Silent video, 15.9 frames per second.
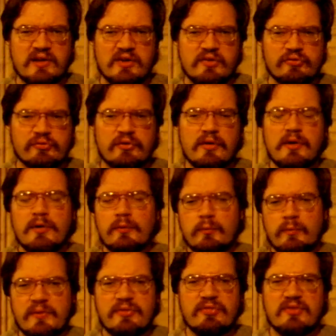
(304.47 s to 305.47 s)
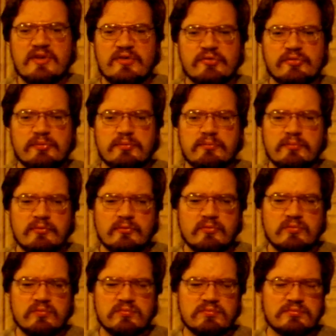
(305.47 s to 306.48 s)
us with these
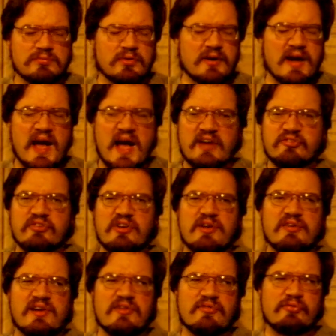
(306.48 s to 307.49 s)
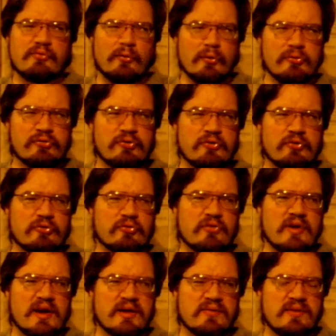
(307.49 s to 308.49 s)
reactionary forces,
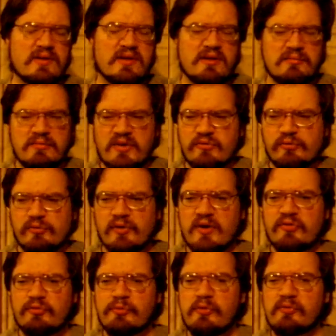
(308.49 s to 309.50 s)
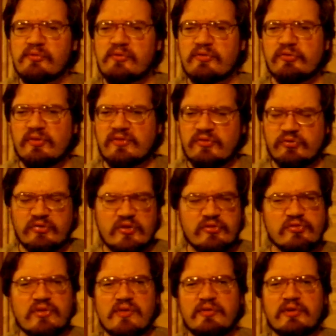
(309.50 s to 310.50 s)
like the men's rights movements, like the sex
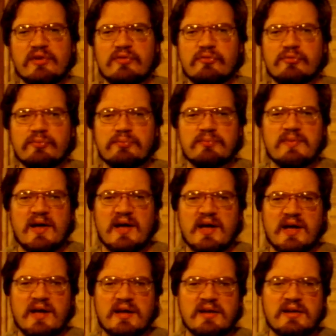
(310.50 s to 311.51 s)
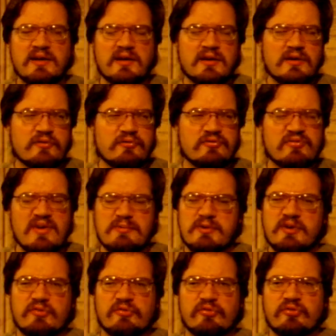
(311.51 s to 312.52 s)
negative
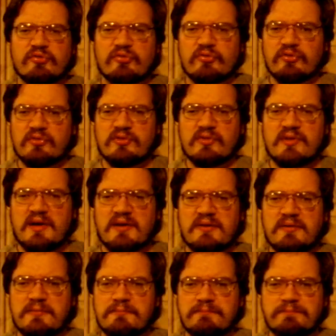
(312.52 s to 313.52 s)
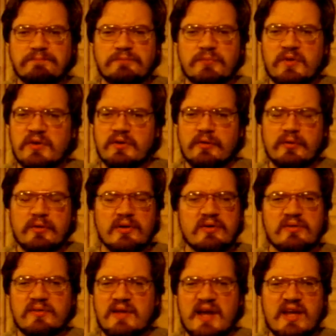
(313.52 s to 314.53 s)
feminists, like, you know,
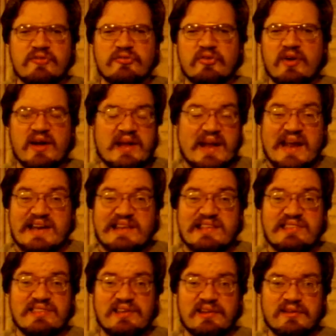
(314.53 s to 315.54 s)
anti-anything,